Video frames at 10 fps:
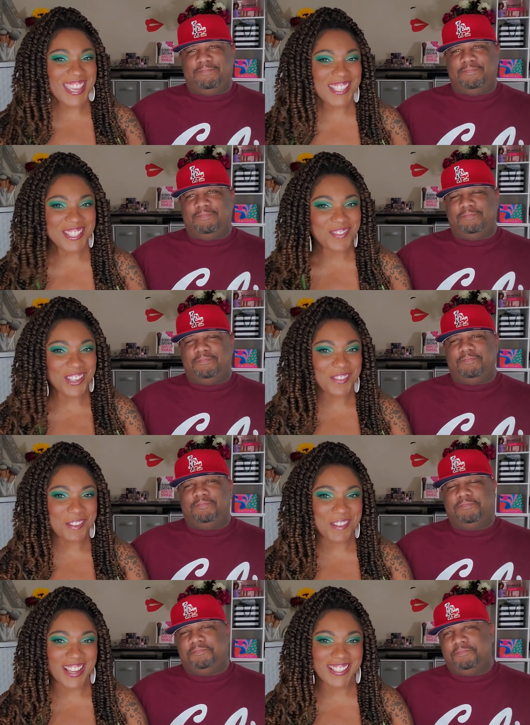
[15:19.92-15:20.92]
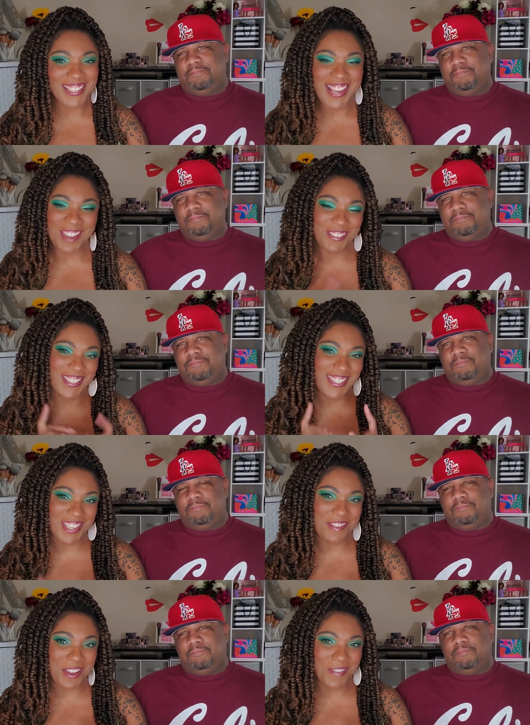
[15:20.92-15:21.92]
Speaker 1: thank you so much for watching. I will see
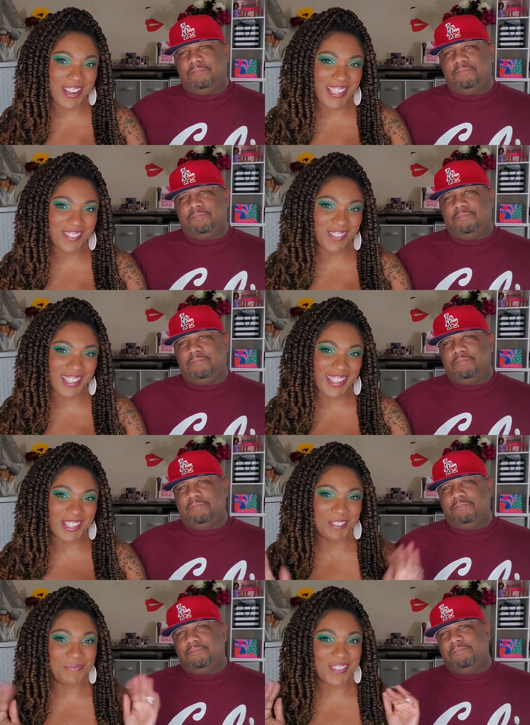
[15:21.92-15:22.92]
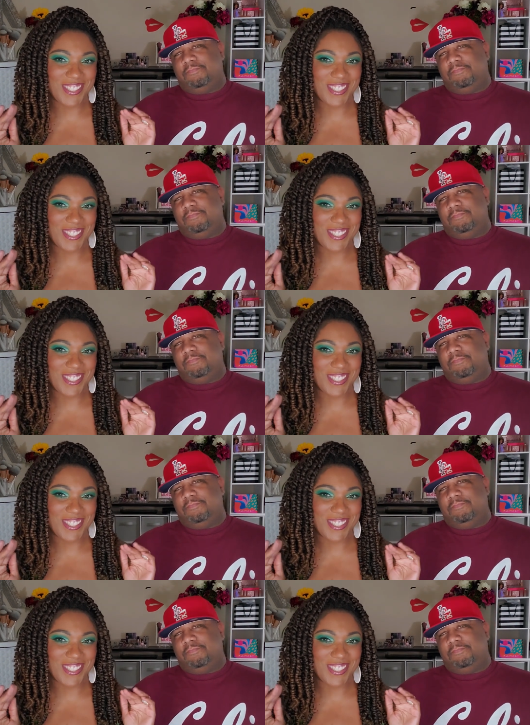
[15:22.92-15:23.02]
you on my next video.